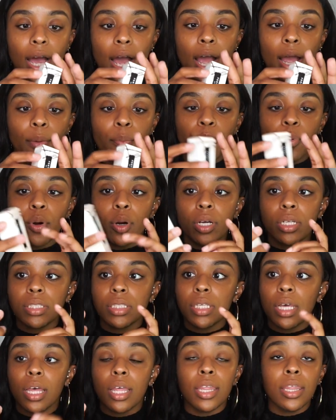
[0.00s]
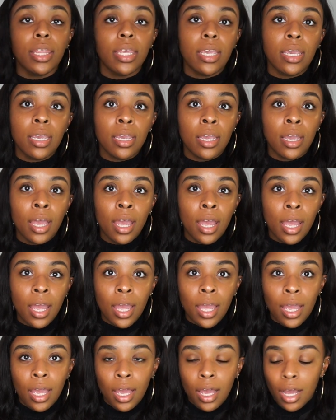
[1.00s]
I brought the
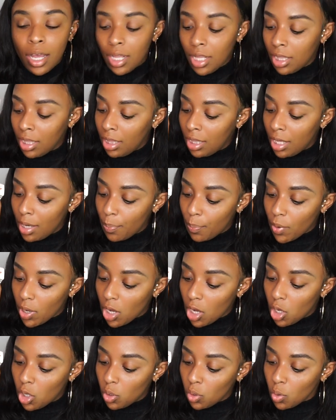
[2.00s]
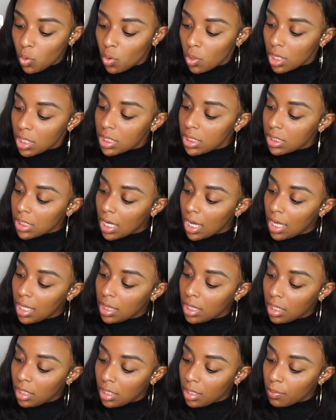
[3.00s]
lip gloss.
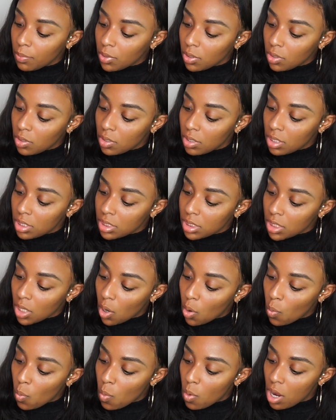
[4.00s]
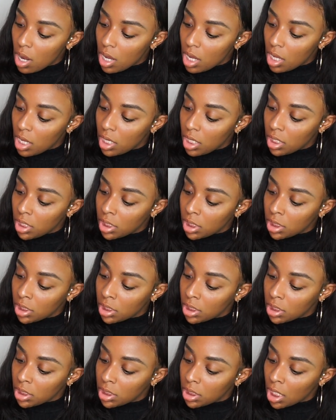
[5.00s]
And the lip gloss
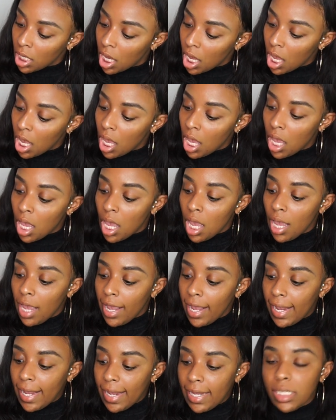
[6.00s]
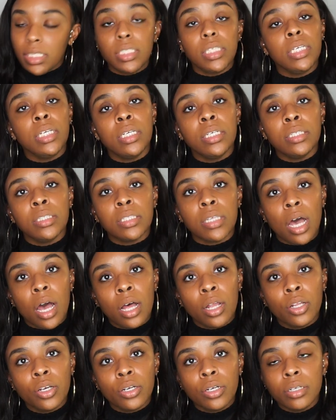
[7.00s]
was $18.
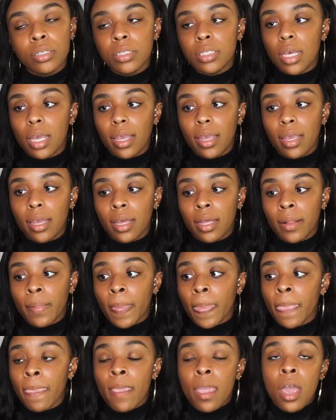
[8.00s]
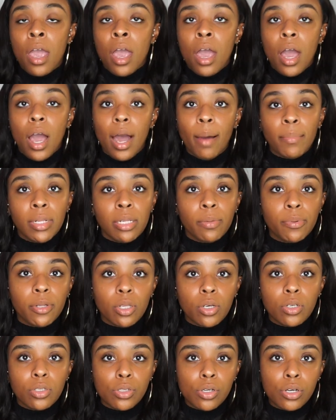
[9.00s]
And I'm a lip
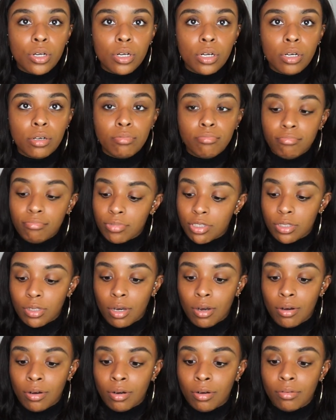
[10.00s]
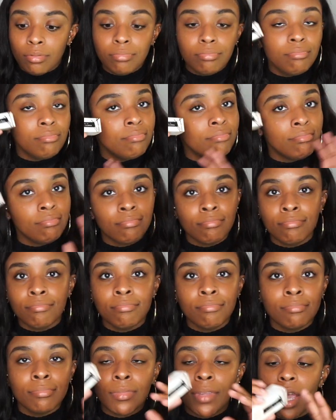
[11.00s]
gloss girl, so
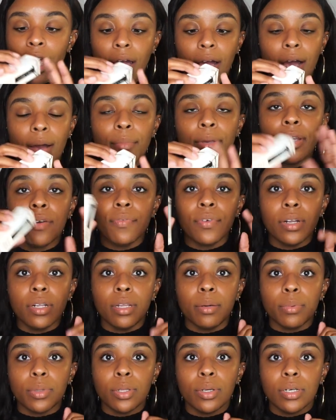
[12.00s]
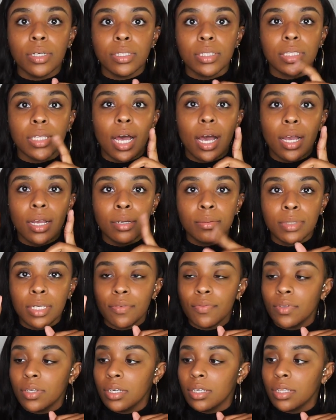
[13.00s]
I'm here for the lip gloss. I am
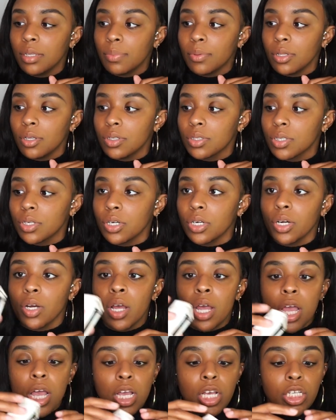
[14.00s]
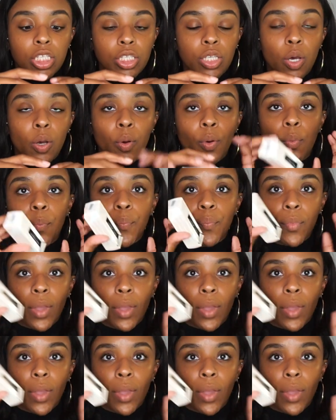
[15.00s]
definitely a lip gloss girl. So,